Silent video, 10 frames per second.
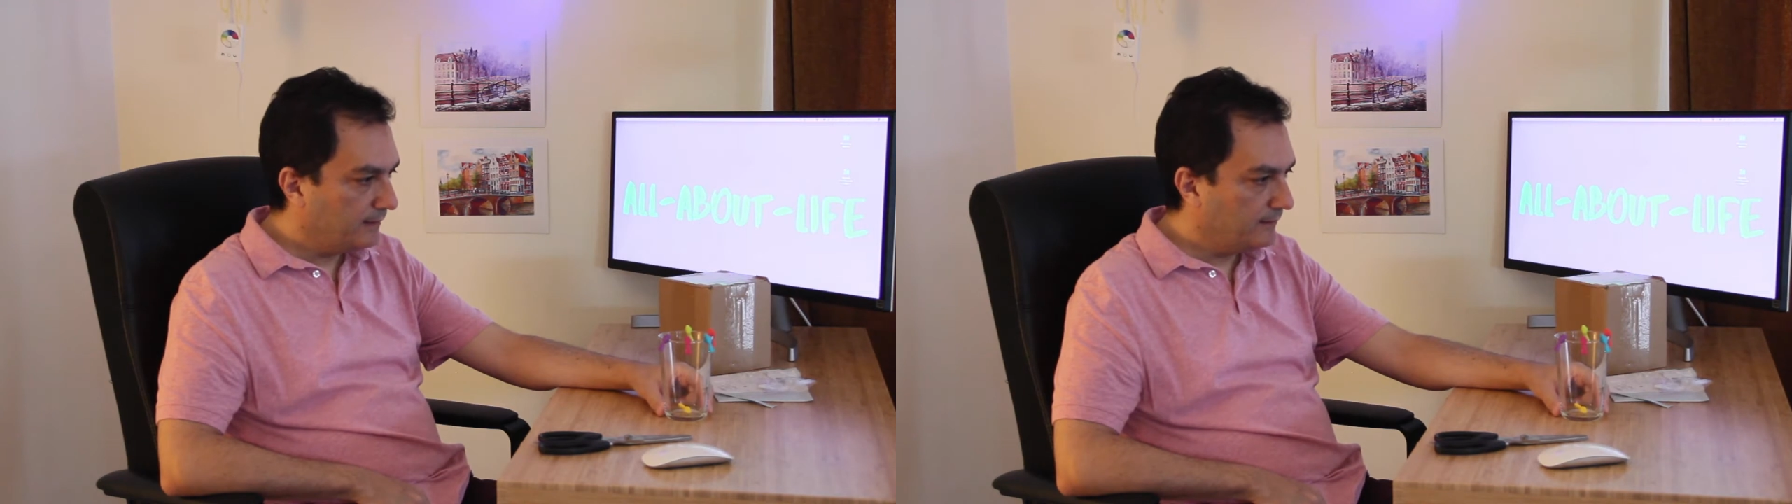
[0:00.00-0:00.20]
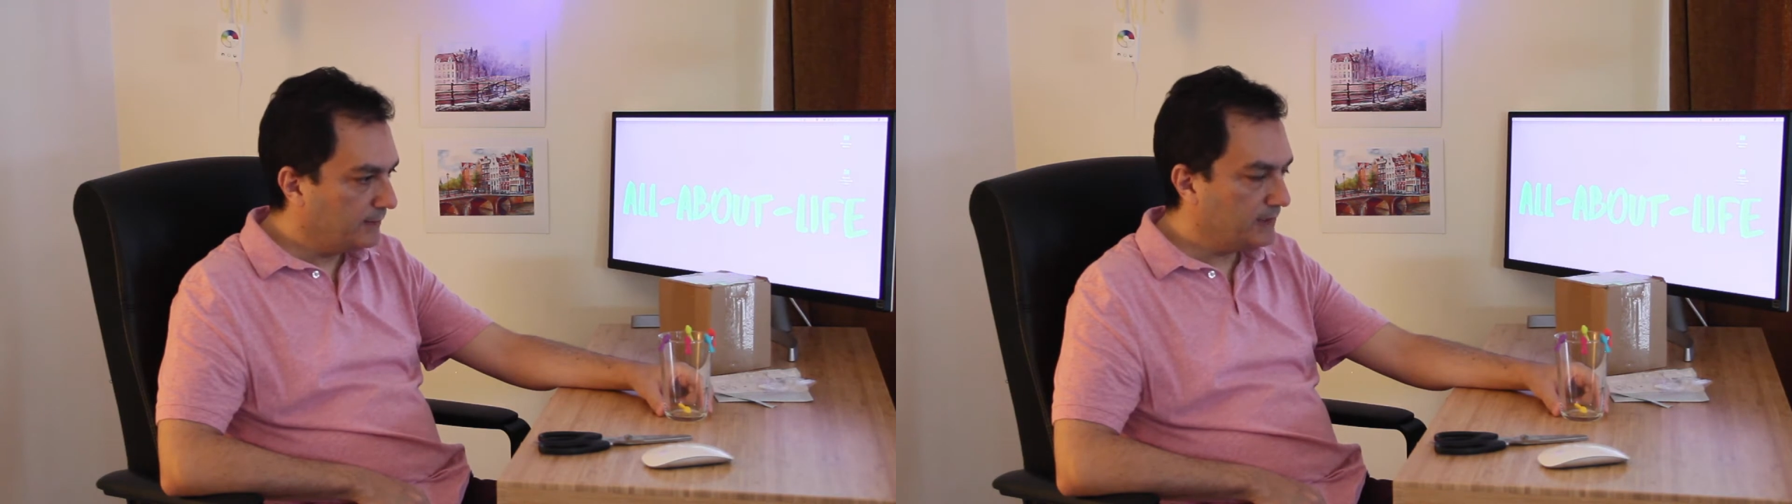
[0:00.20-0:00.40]

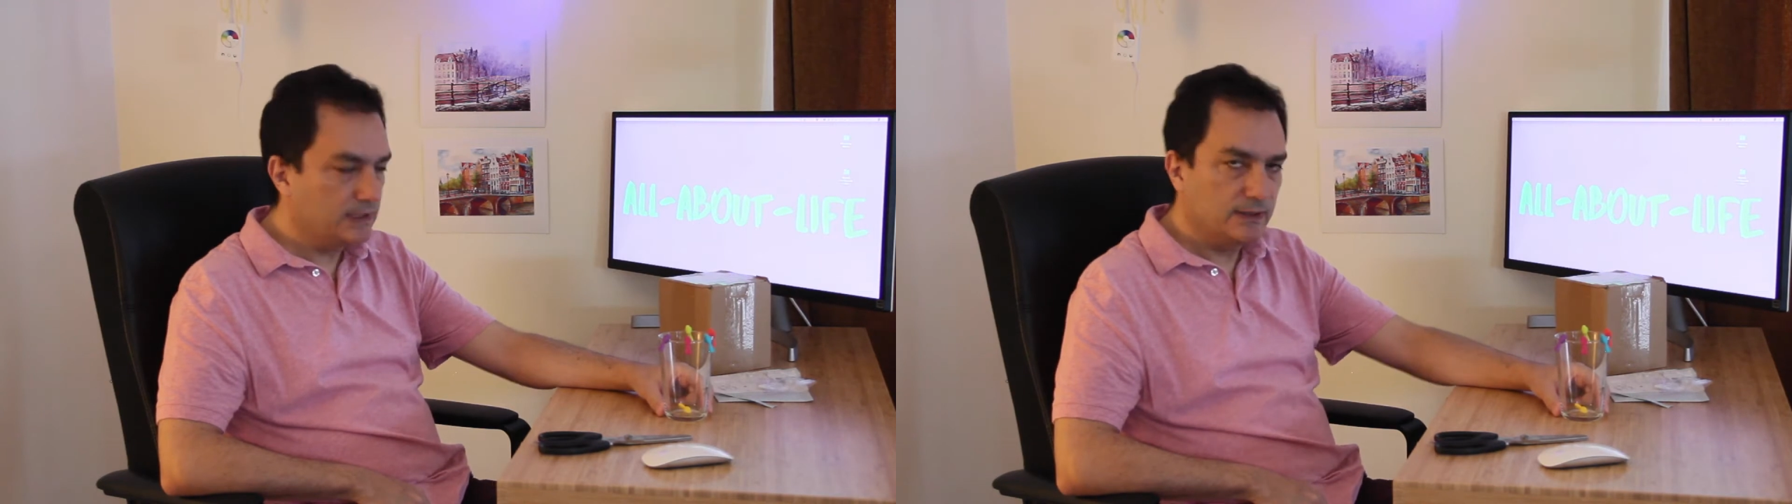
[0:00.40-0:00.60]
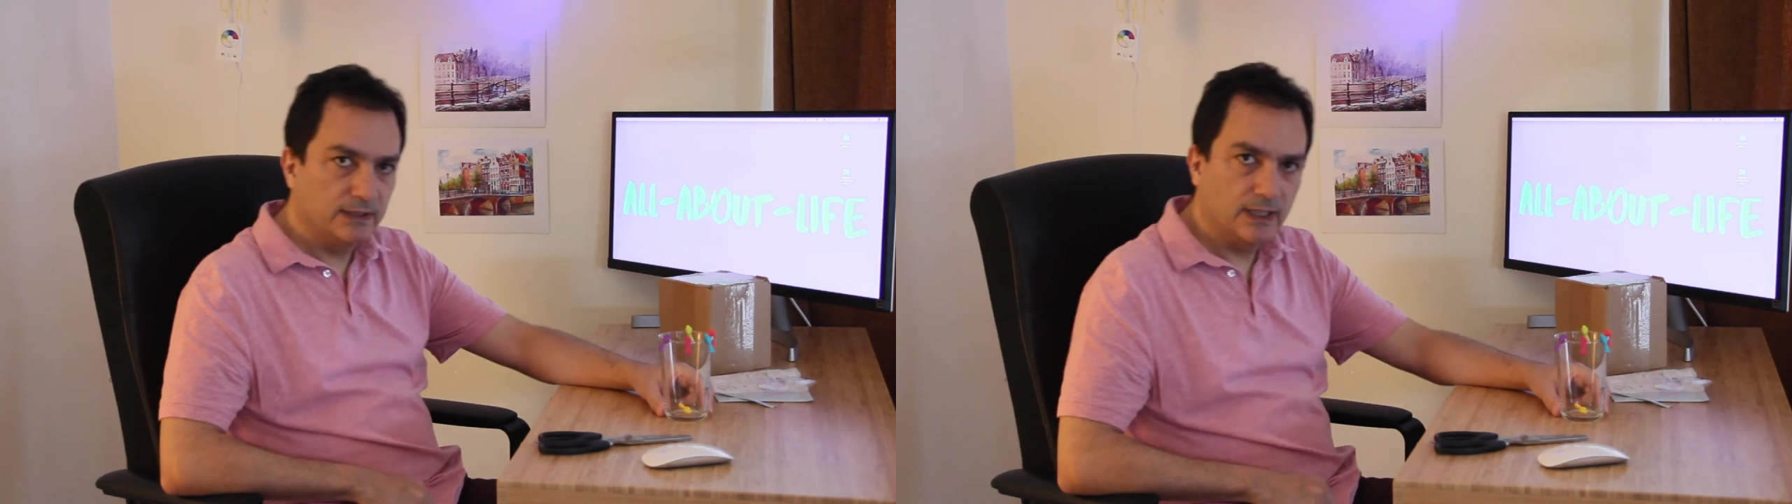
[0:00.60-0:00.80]
which
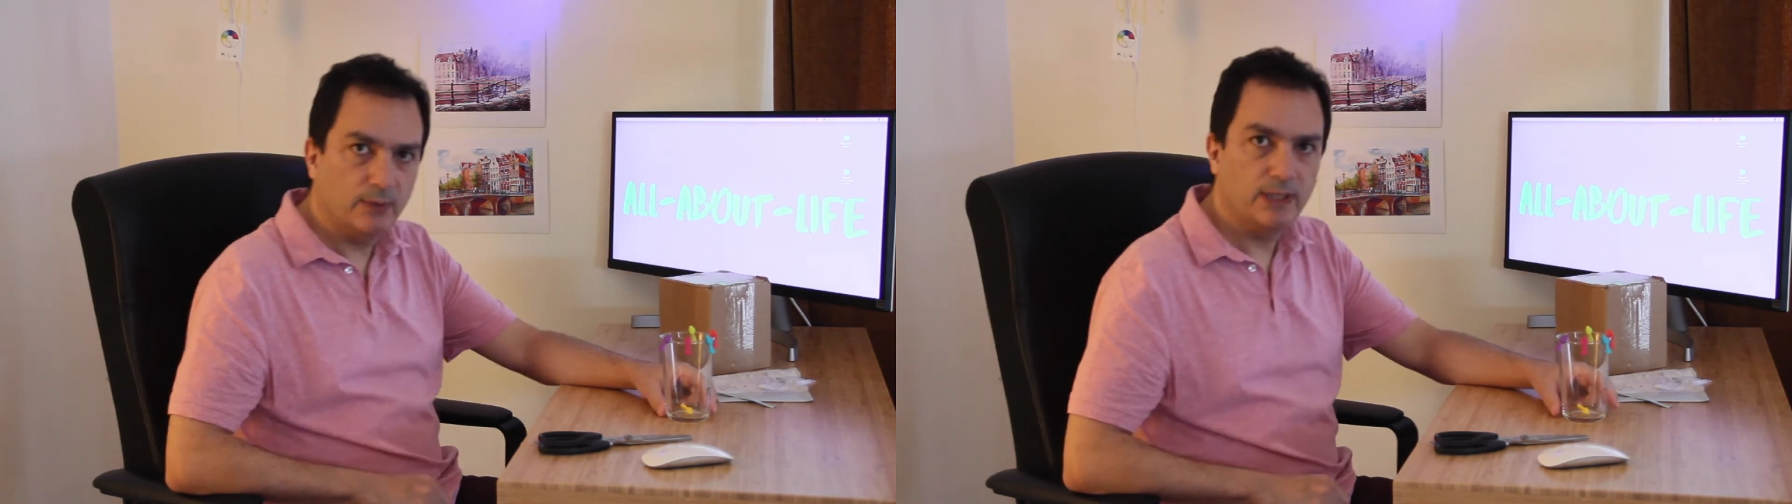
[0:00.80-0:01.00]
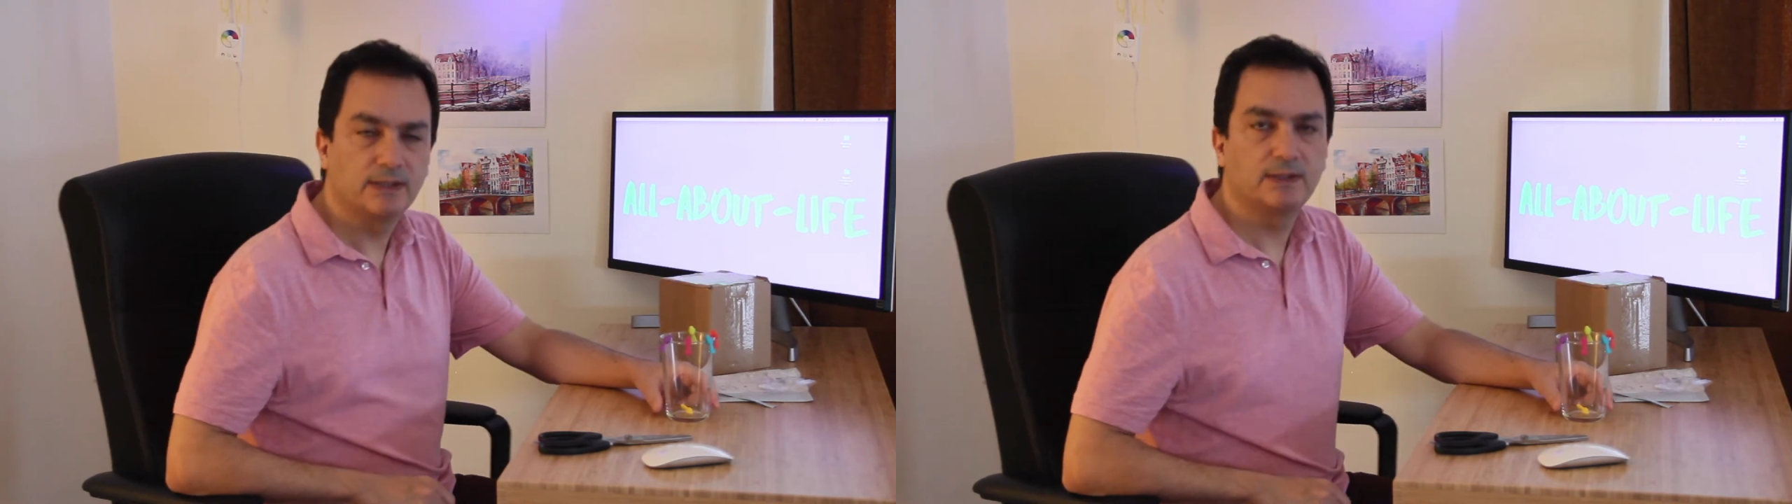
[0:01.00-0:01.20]
now
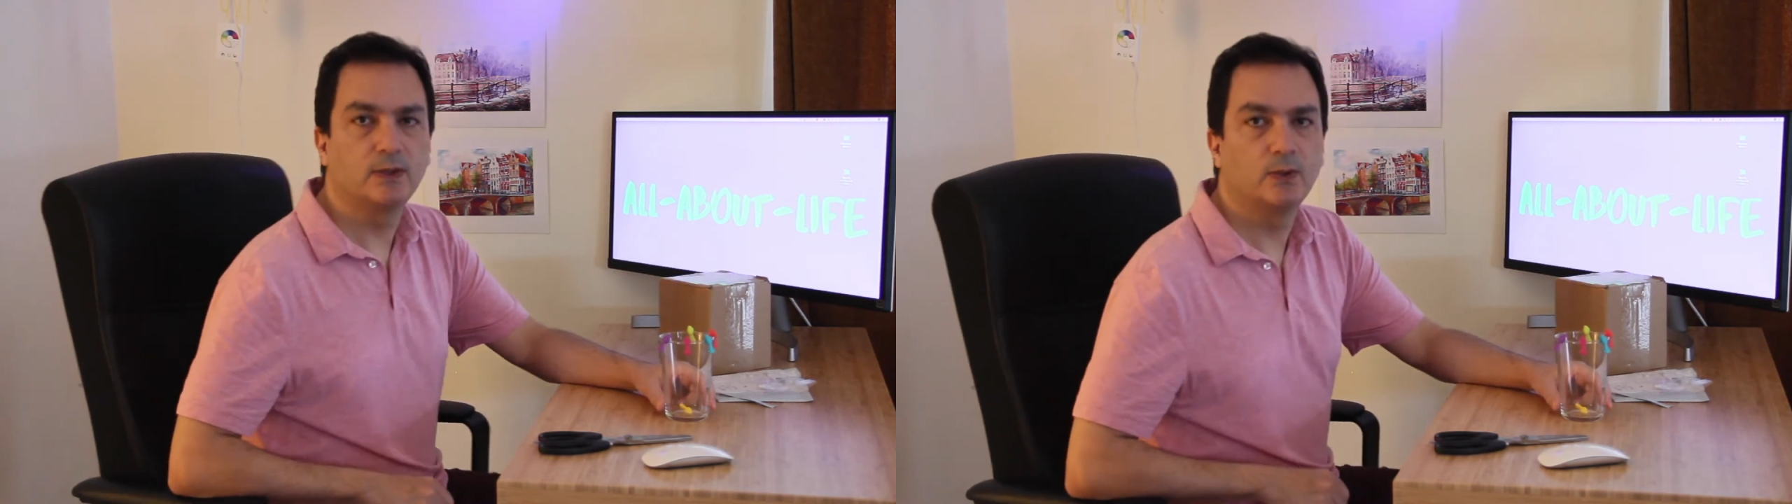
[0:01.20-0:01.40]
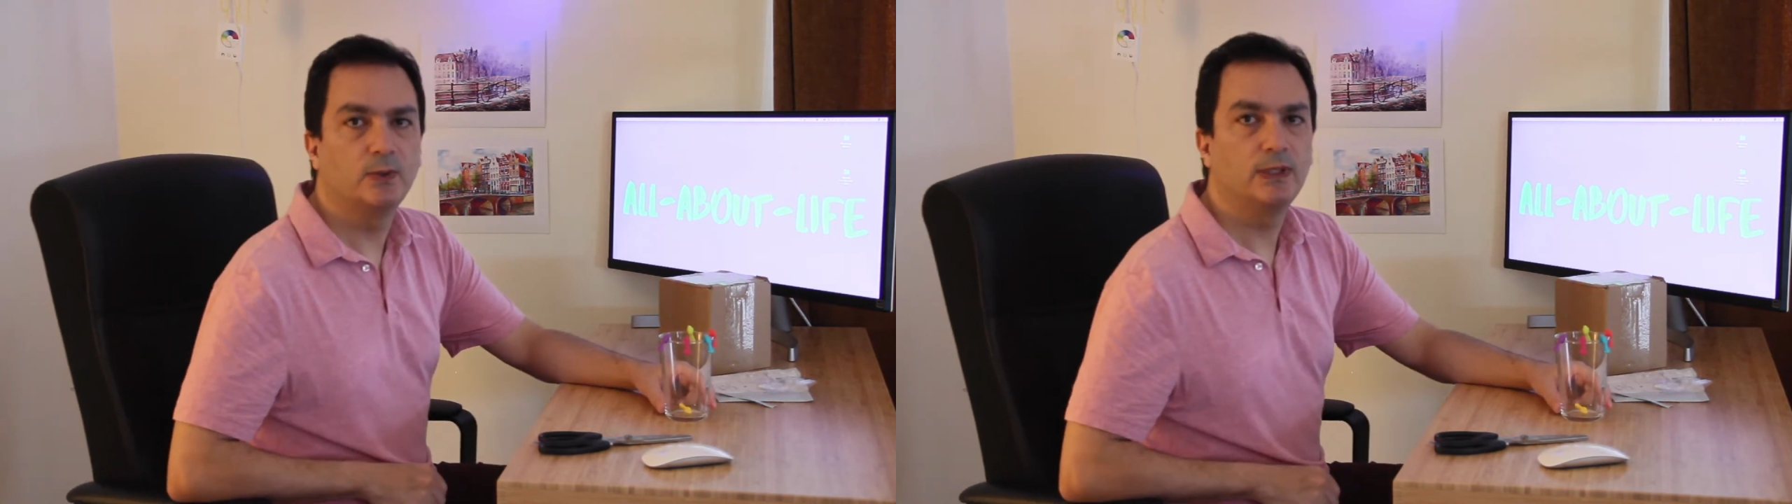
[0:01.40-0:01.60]
I saw